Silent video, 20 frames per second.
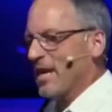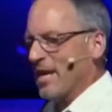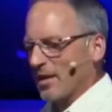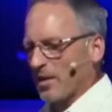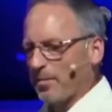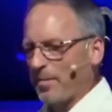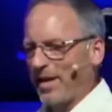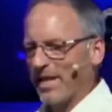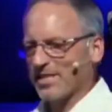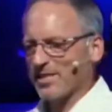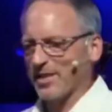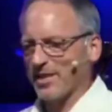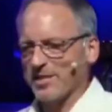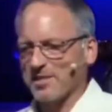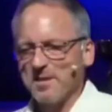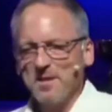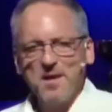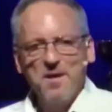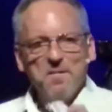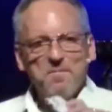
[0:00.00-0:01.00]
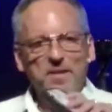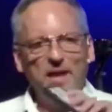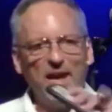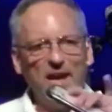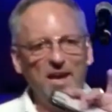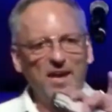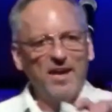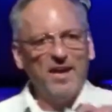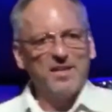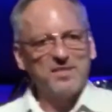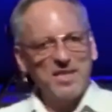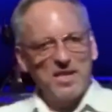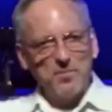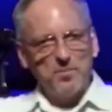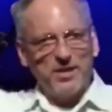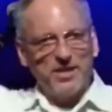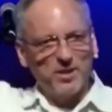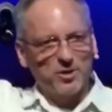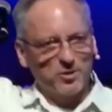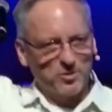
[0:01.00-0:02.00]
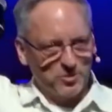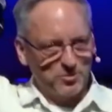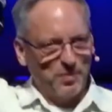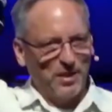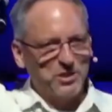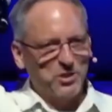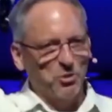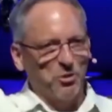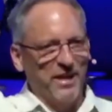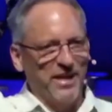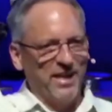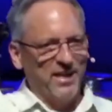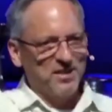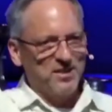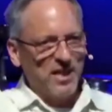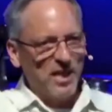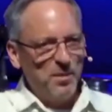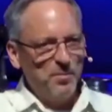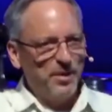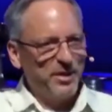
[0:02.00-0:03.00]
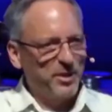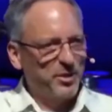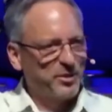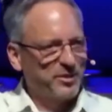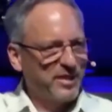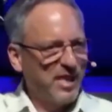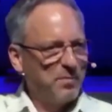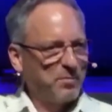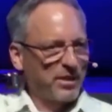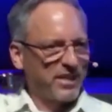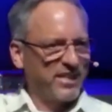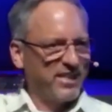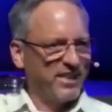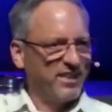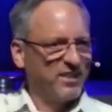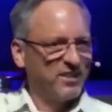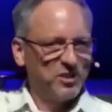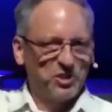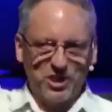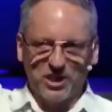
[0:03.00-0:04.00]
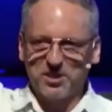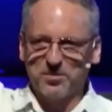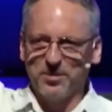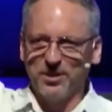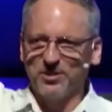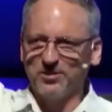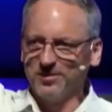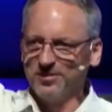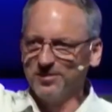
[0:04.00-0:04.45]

Let me ask you this. Has anybody here, by show of hands, anybody here name a kid Jezebel?